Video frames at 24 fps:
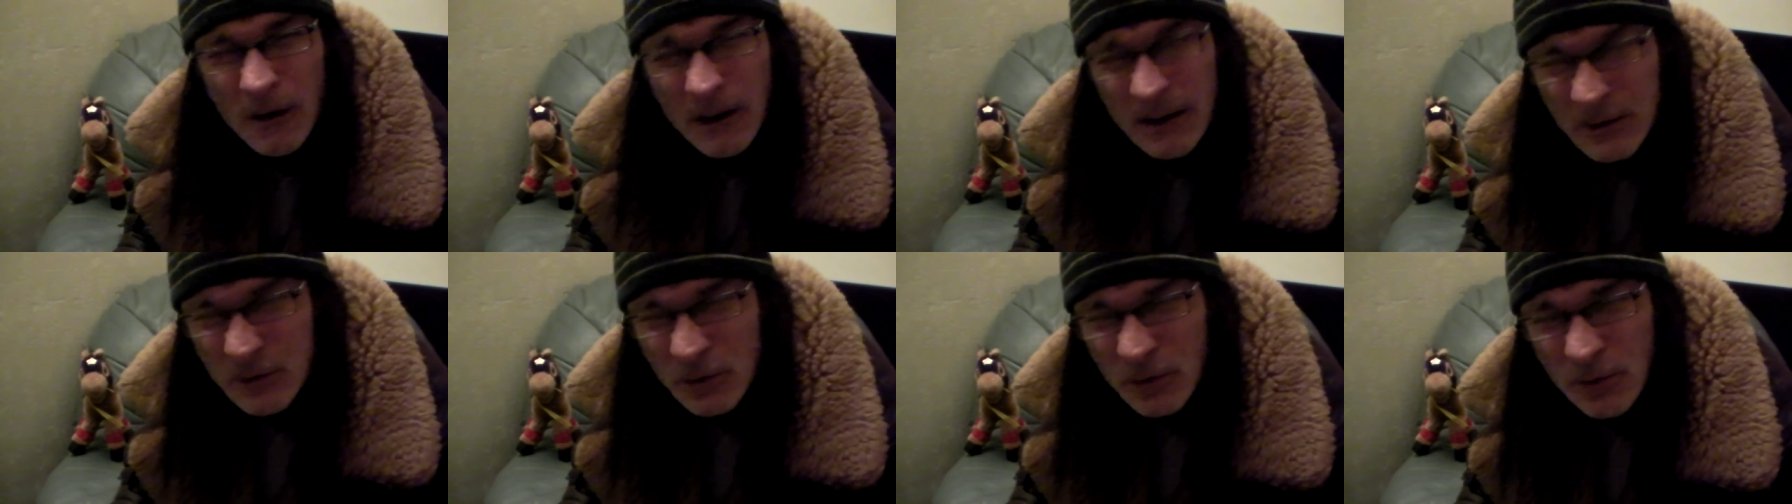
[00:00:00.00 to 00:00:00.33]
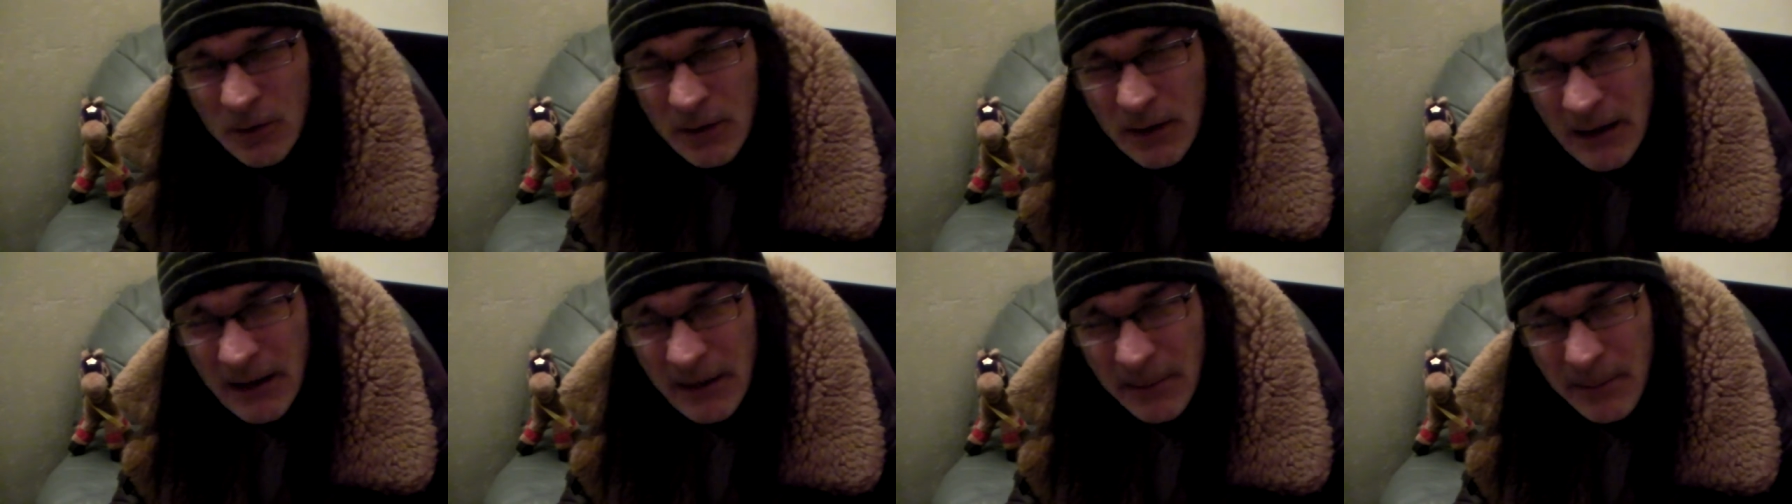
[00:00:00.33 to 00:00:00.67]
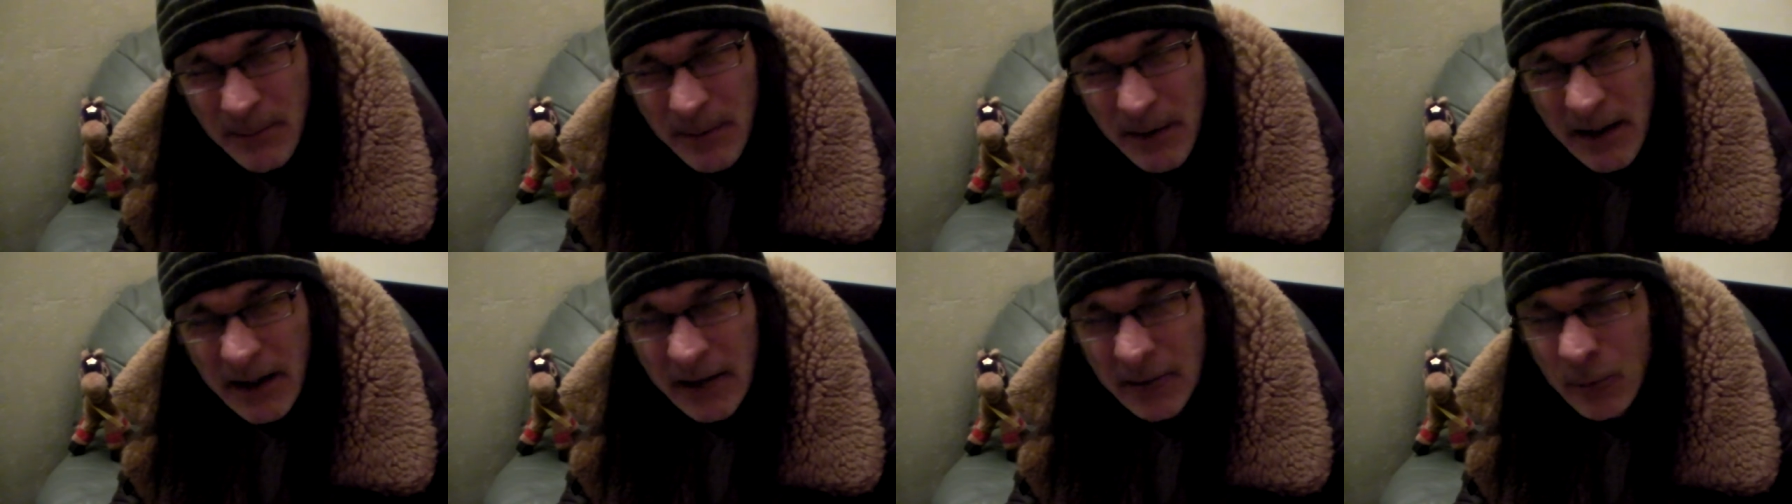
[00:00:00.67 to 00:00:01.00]
I don't like
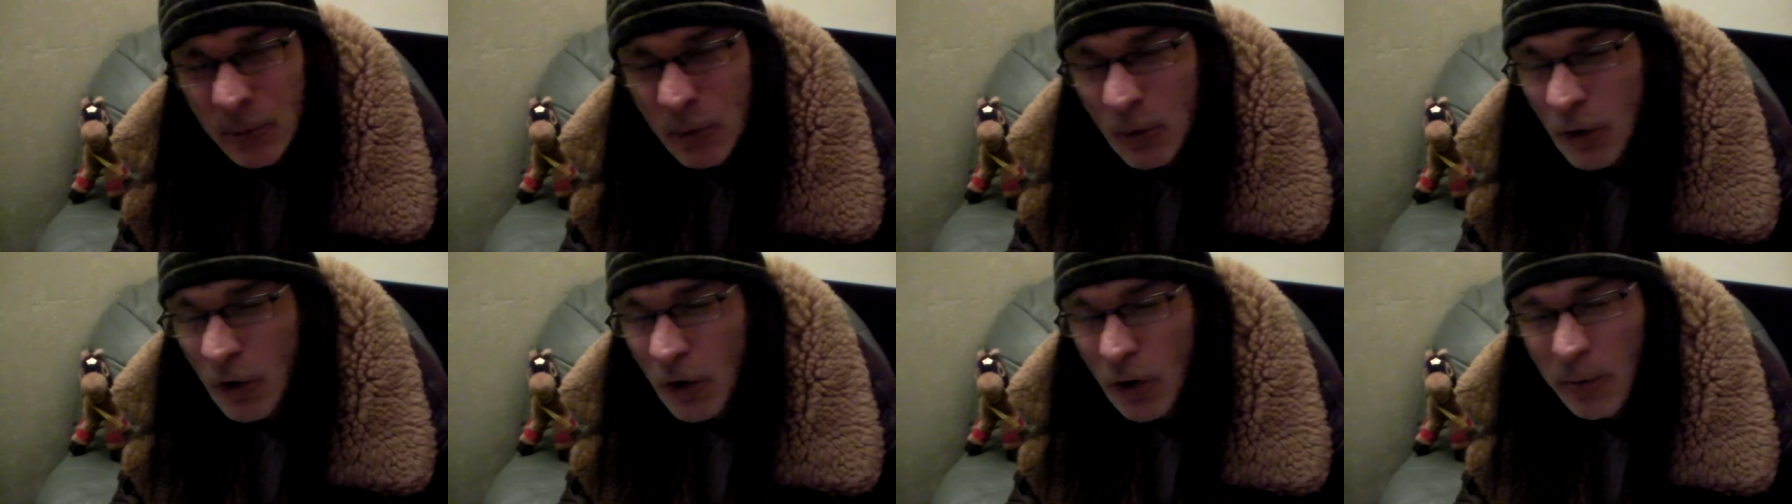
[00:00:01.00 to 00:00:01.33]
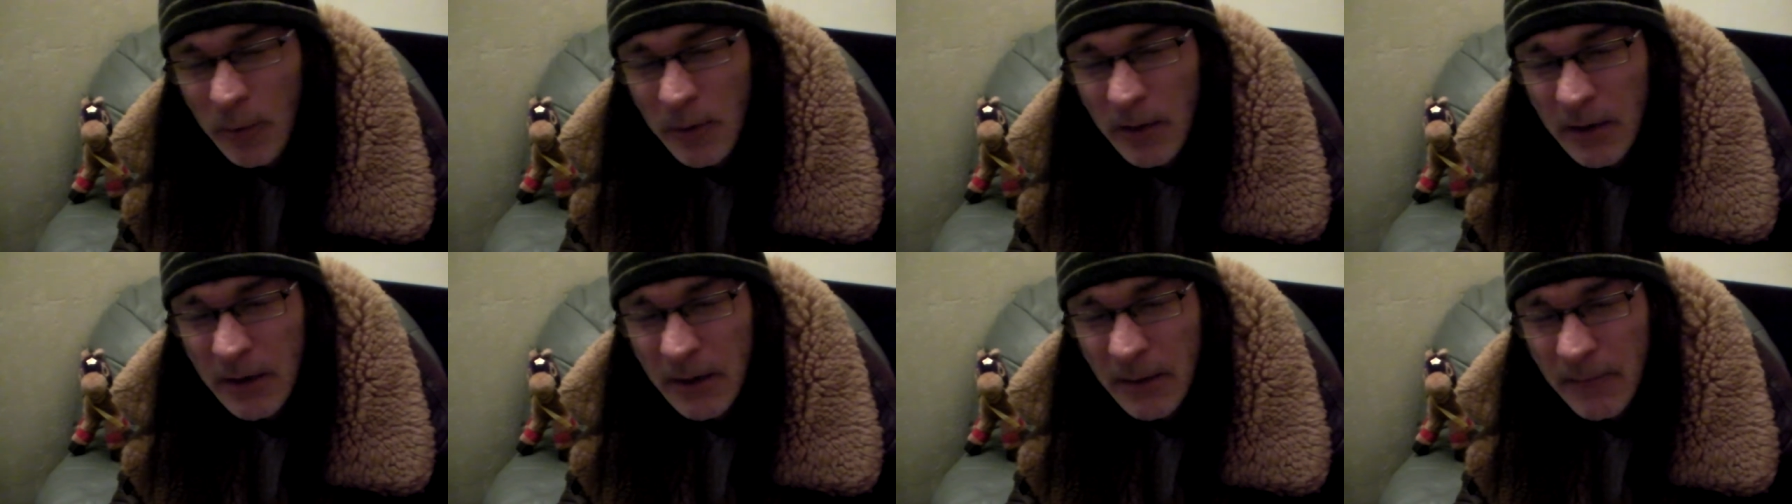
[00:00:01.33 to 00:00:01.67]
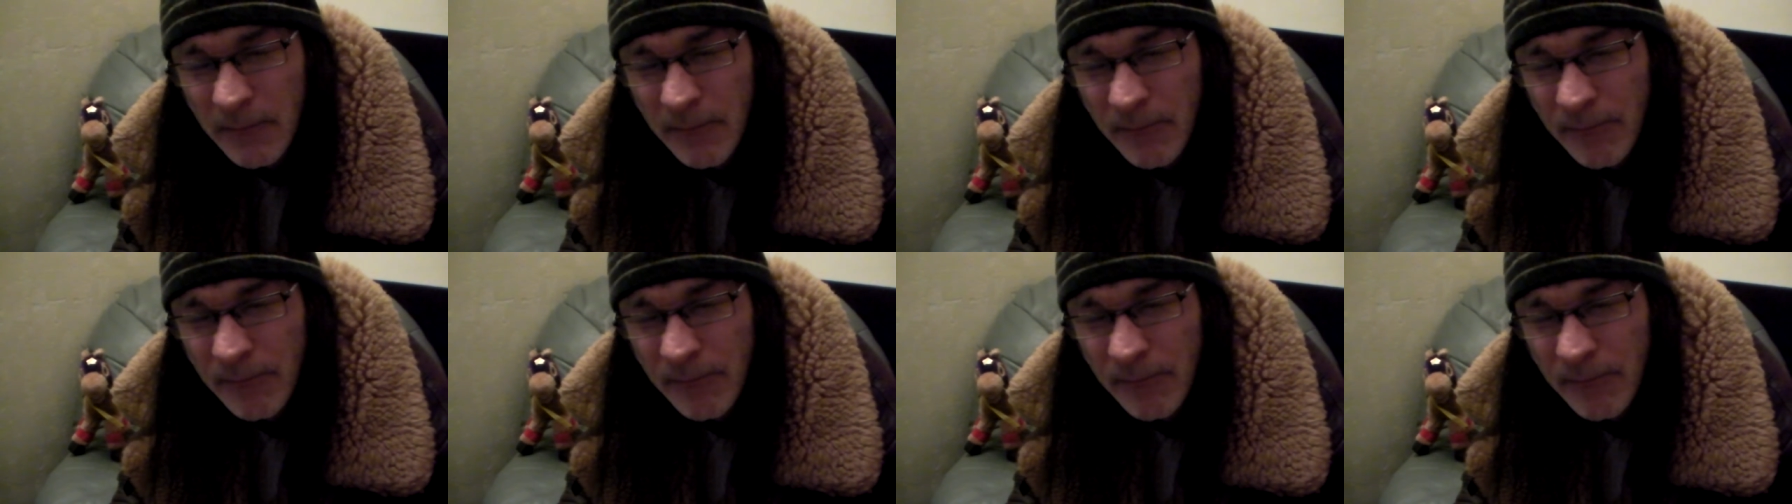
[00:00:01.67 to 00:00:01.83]
Pete Waterman.